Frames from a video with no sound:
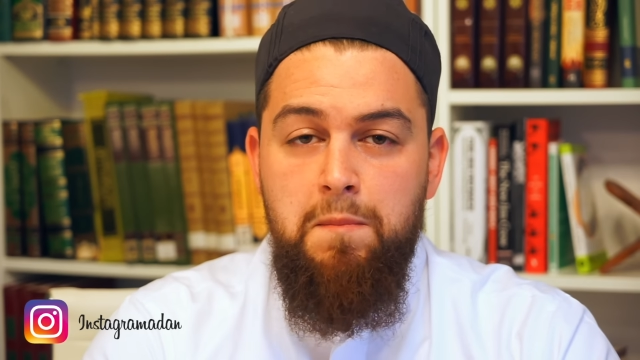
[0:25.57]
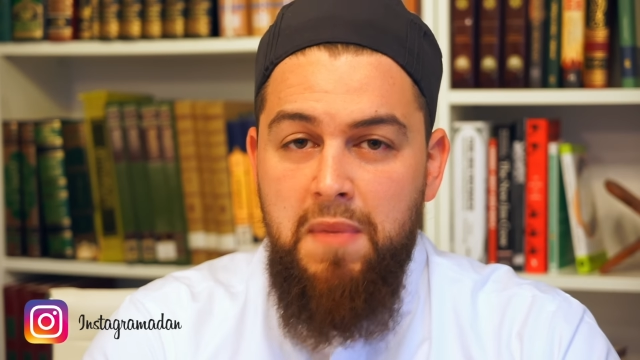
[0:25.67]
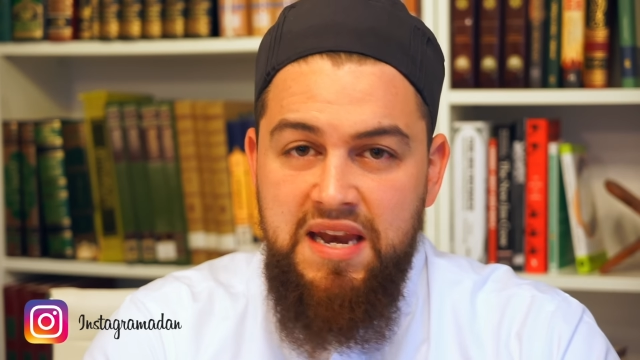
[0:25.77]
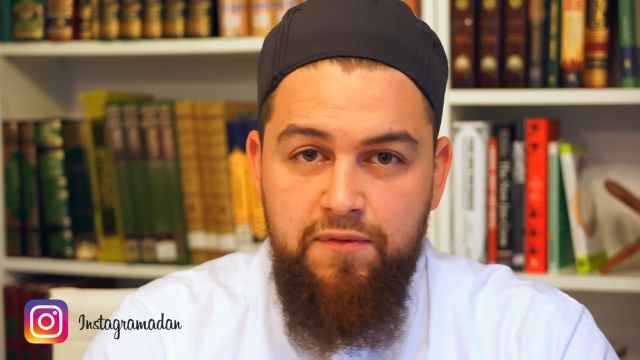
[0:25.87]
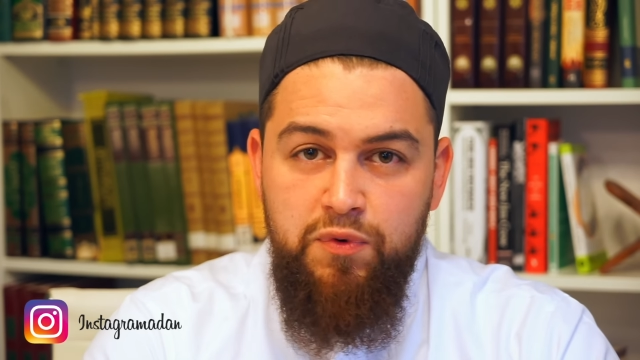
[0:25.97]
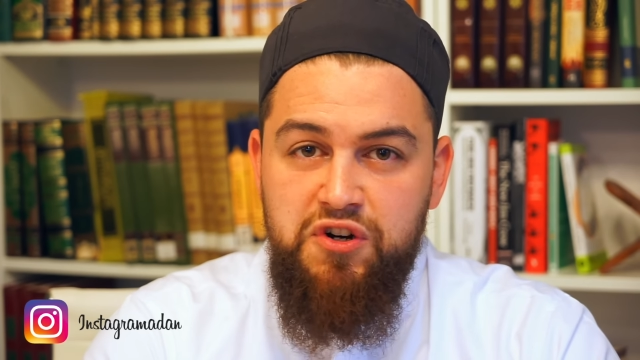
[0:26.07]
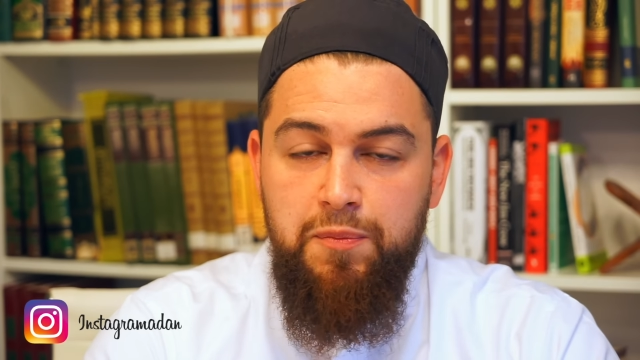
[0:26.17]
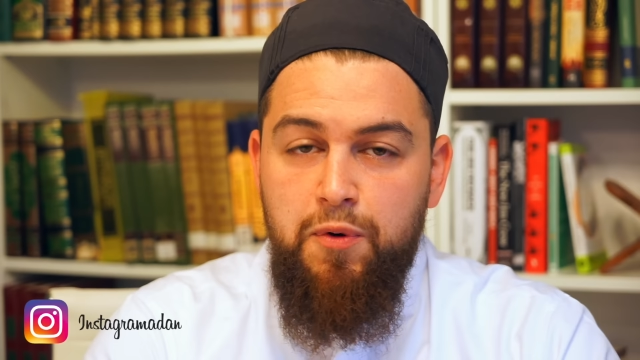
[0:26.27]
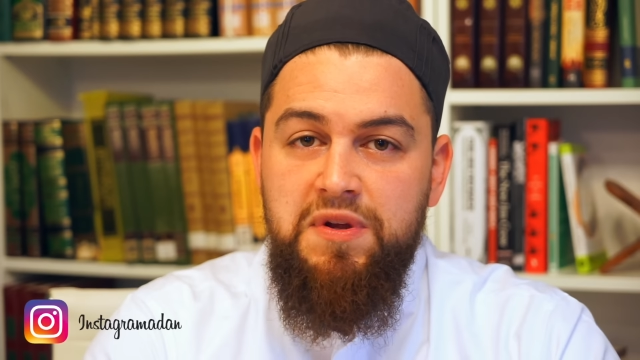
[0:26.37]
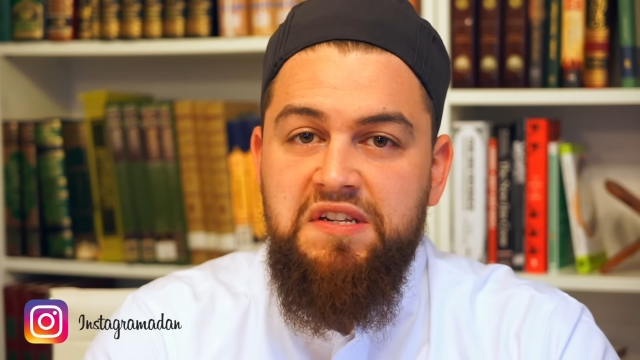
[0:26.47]
many of which are
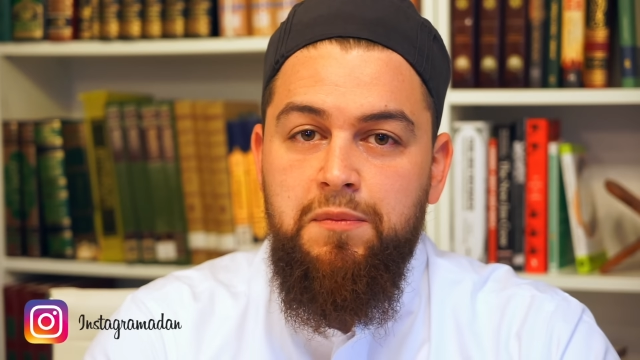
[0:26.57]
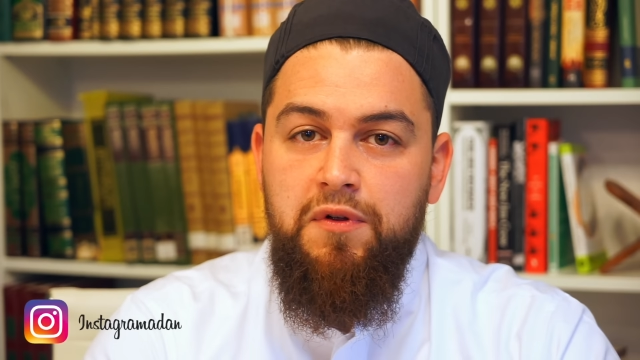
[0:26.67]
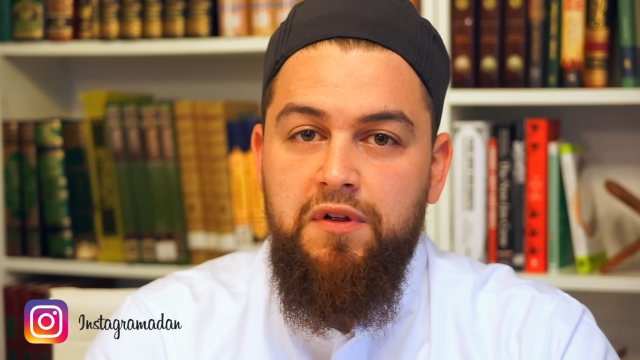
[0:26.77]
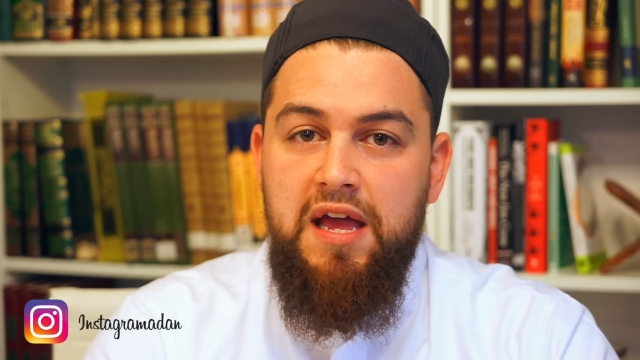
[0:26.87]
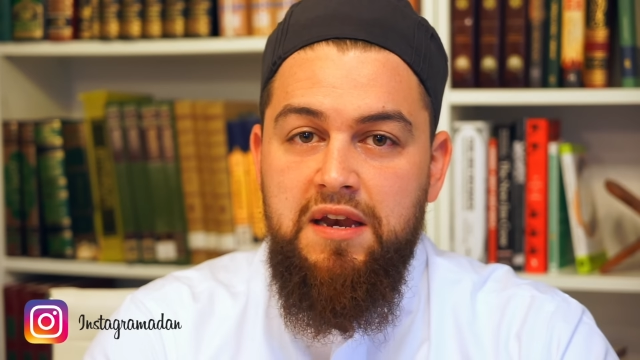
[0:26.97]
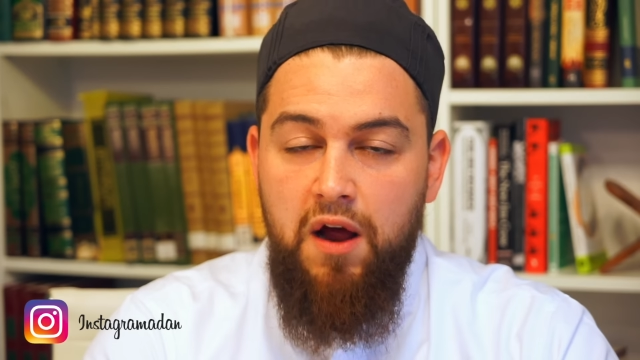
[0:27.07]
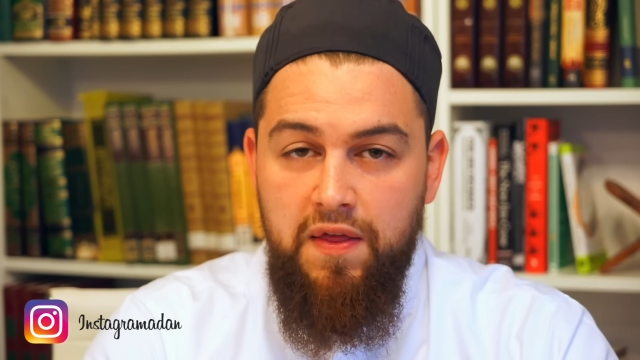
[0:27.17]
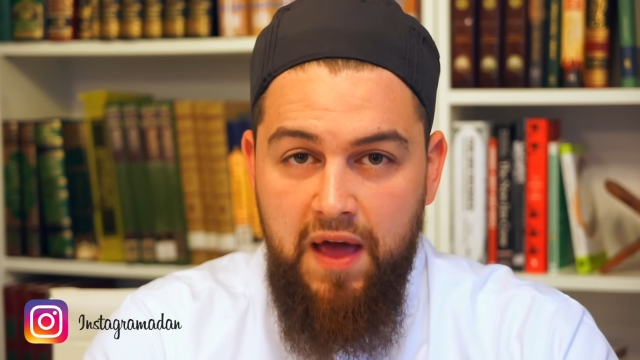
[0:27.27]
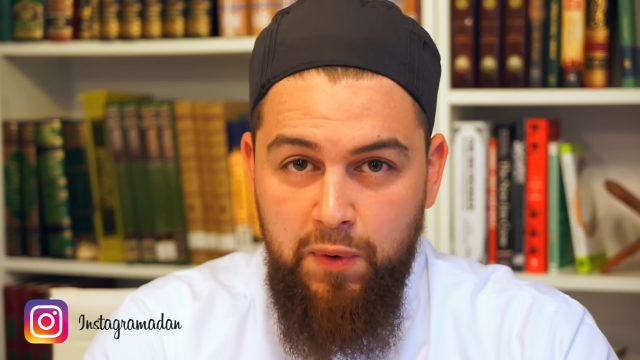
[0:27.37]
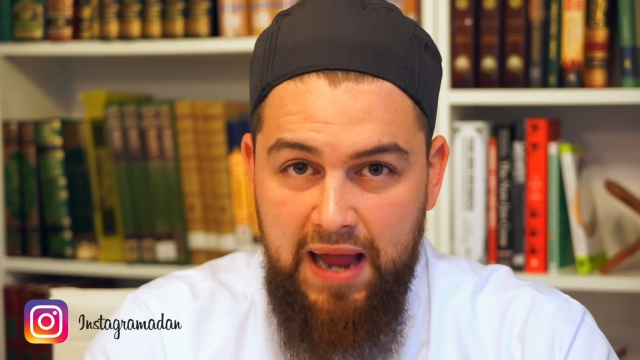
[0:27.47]
permissible and
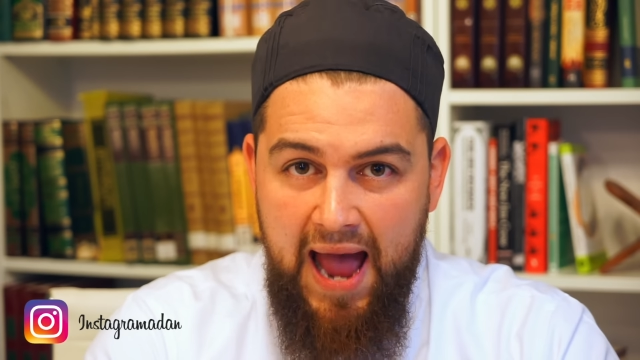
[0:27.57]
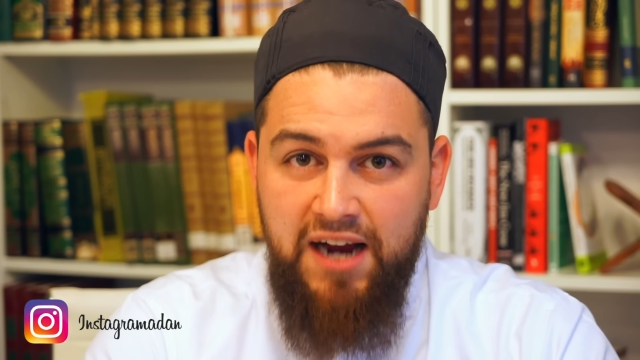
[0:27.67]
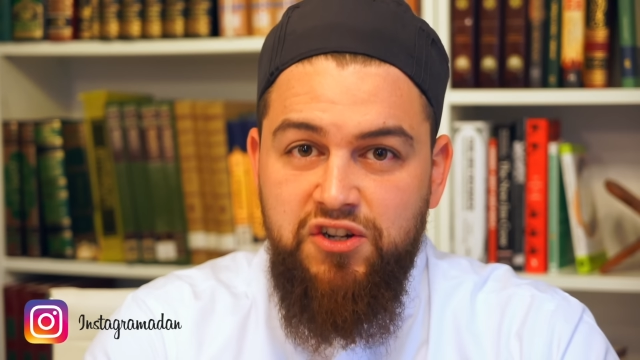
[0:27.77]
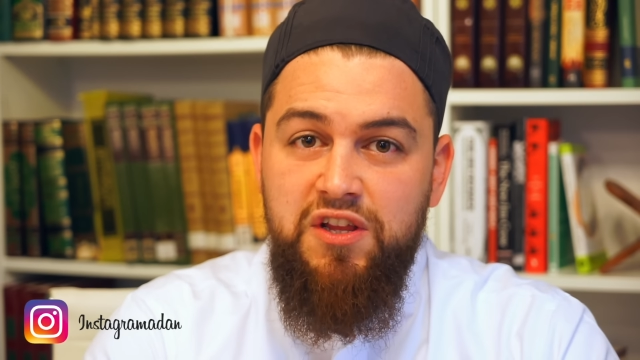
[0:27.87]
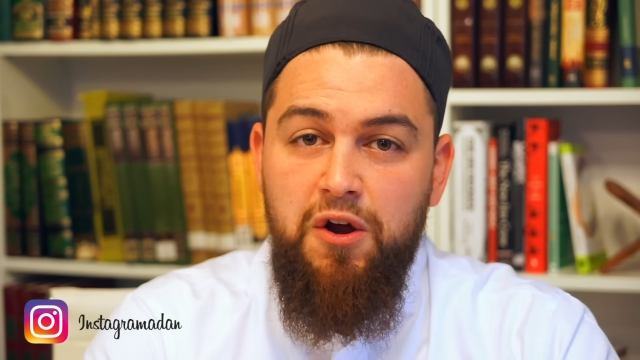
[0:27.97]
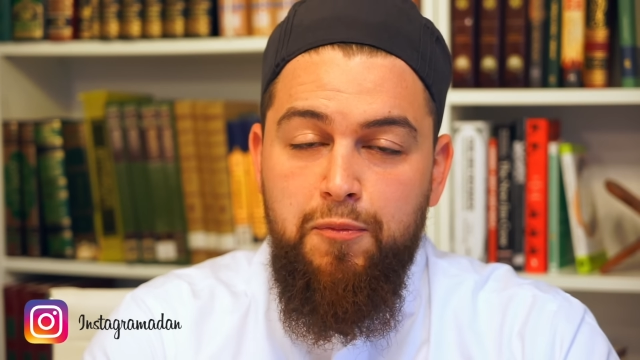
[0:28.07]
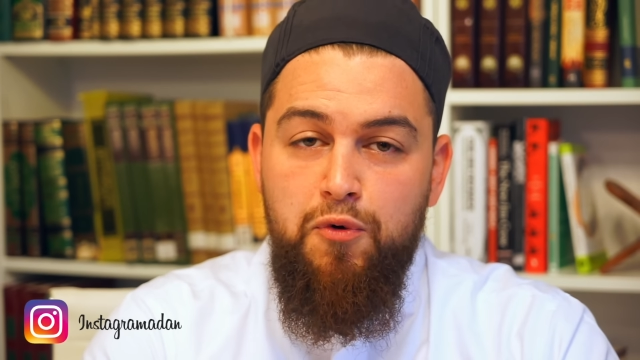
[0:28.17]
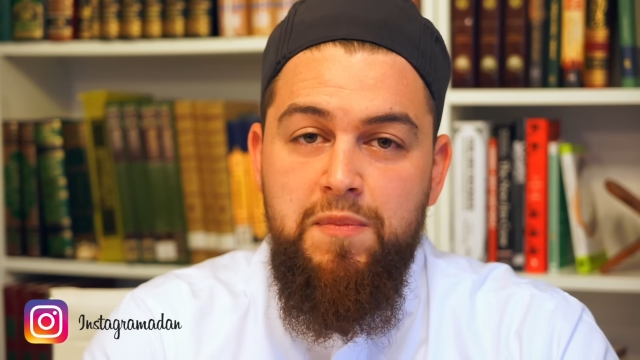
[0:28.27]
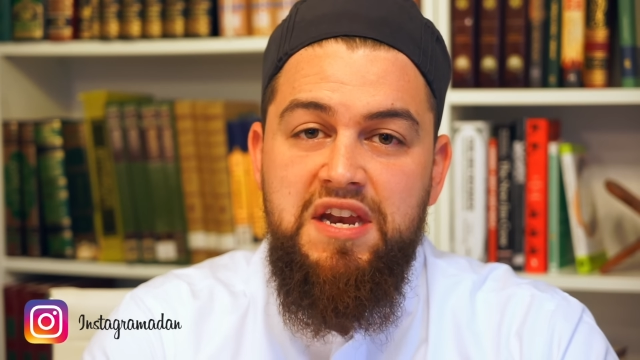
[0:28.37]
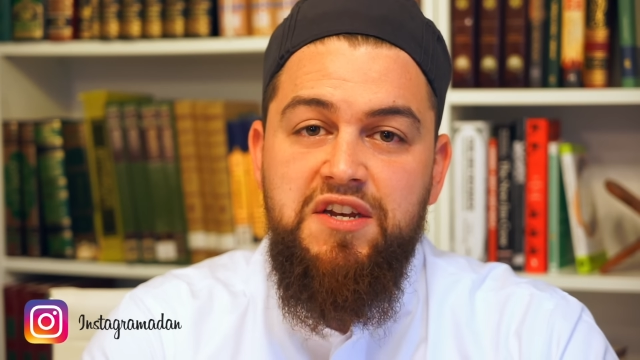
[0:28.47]
that we actually are
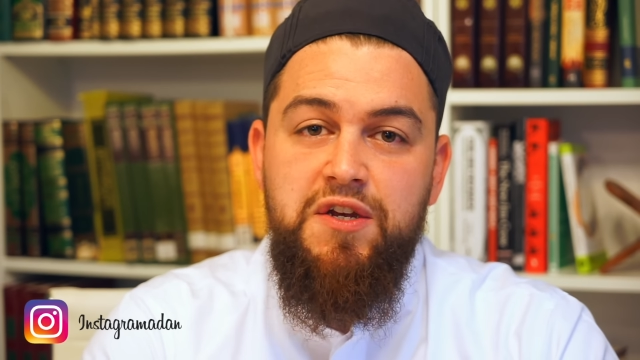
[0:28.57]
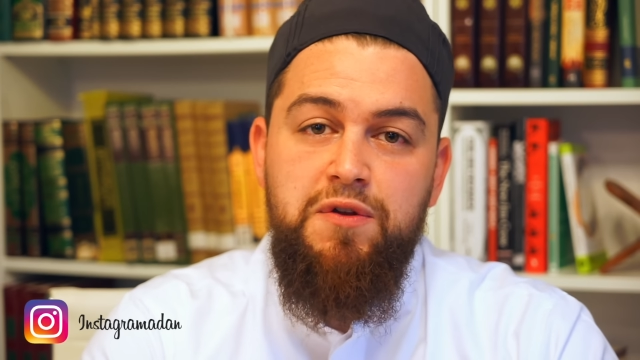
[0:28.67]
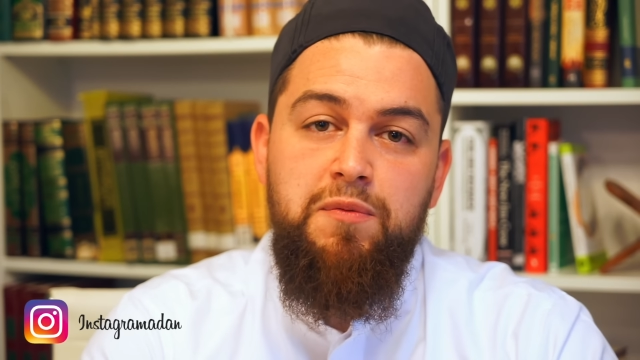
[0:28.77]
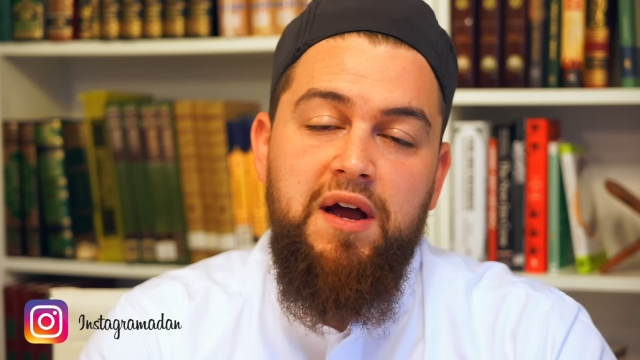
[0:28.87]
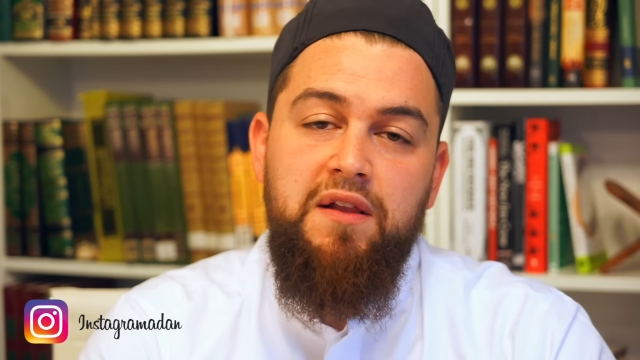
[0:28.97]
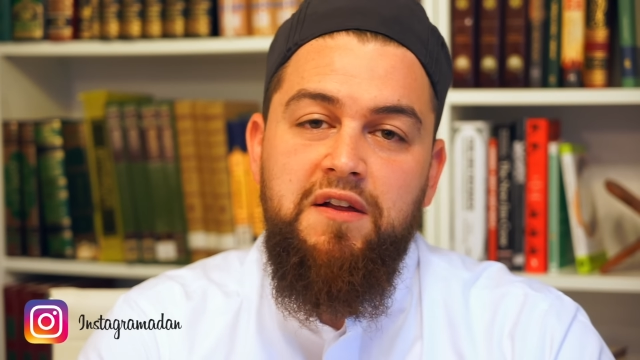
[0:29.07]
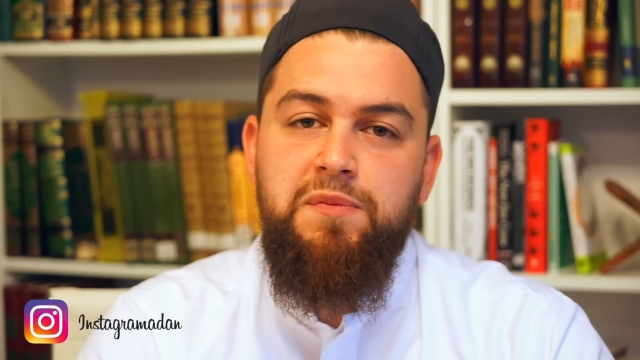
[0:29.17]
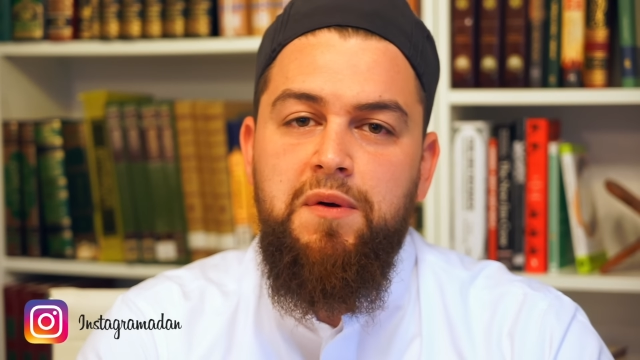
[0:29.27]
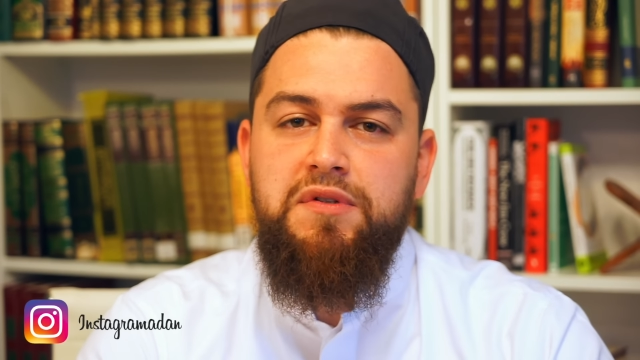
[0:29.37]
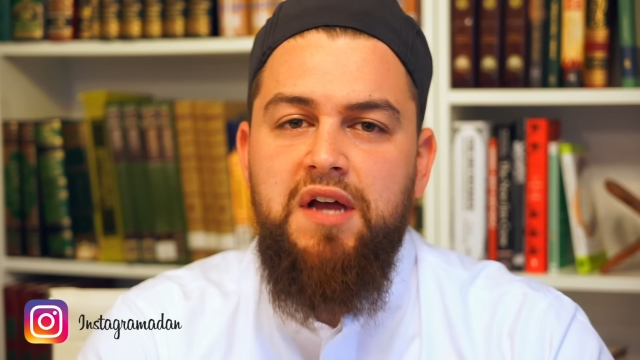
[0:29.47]
permitted to do by Allah
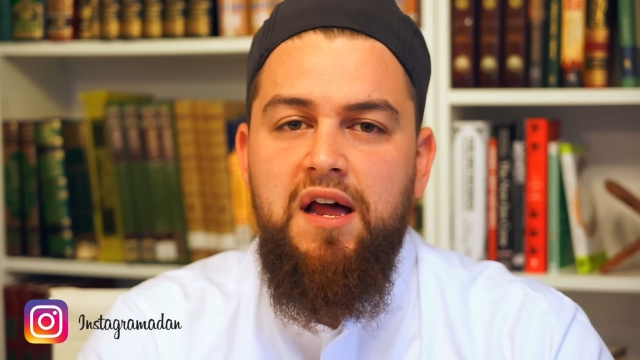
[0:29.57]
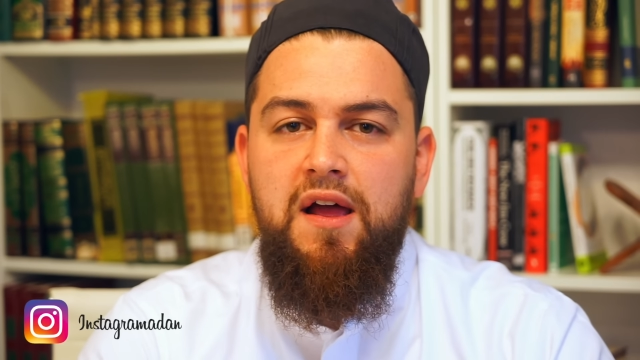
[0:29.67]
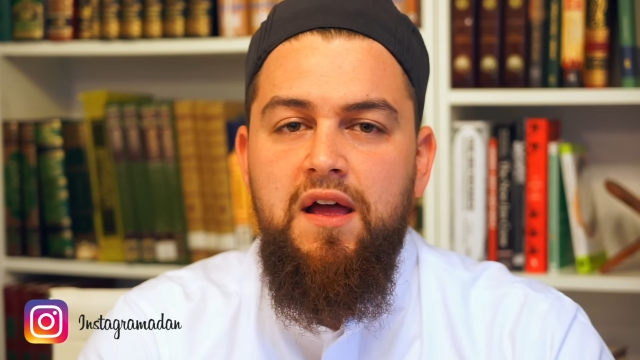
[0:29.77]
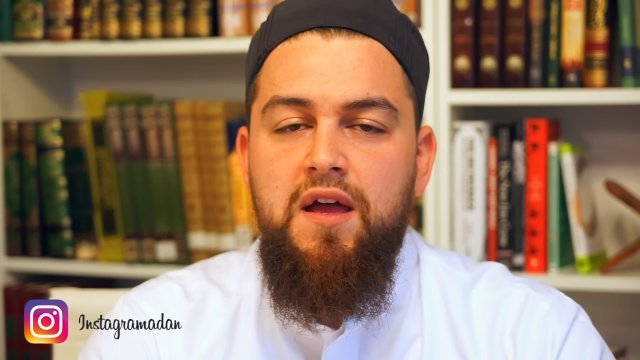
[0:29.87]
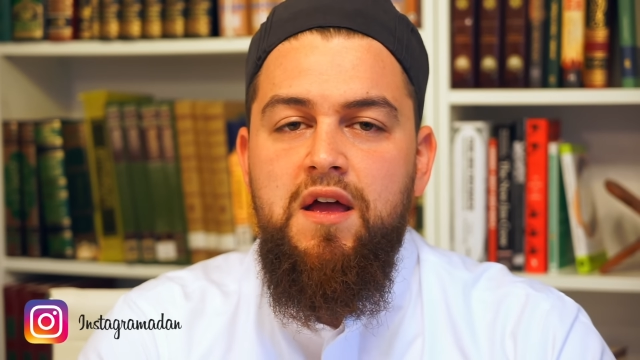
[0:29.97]
subhanahu wa ta'ala